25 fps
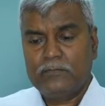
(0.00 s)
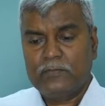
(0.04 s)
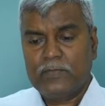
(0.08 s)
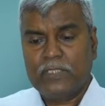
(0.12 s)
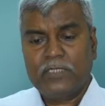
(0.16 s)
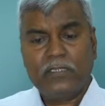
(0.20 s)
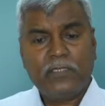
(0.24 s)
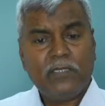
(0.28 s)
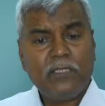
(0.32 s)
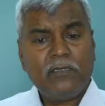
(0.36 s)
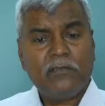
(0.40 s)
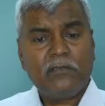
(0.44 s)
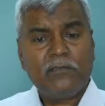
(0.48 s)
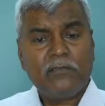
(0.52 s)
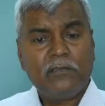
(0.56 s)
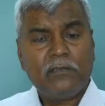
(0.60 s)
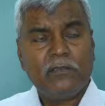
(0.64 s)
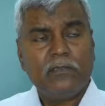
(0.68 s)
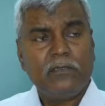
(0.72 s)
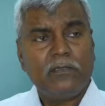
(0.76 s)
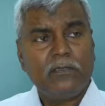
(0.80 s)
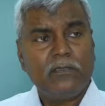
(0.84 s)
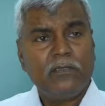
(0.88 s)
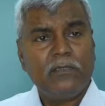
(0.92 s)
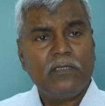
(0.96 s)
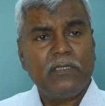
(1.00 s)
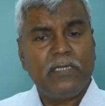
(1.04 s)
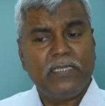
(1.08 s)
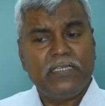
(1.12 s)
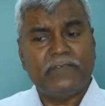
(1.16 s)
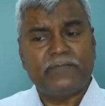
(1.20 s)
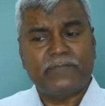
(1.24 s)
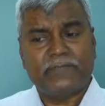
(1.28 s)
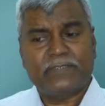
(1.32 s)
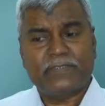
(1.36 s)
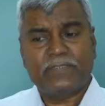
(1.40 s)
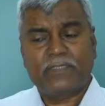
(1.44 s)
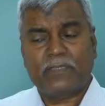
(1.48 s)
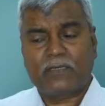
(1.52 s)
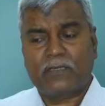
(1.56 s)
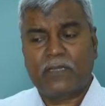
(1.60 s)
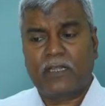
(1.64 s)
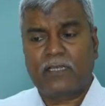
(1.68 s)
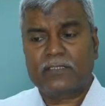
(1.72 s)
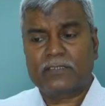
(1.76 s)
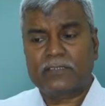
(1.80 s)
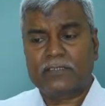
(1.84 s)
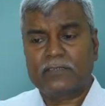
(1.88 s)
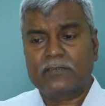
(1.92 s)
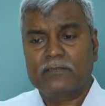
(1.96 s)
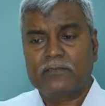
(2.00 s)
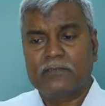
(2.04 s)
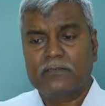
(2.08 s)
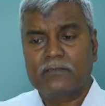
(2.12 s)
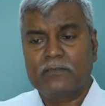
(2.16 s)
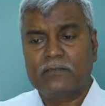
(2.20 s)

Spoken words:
And then he leaves the class.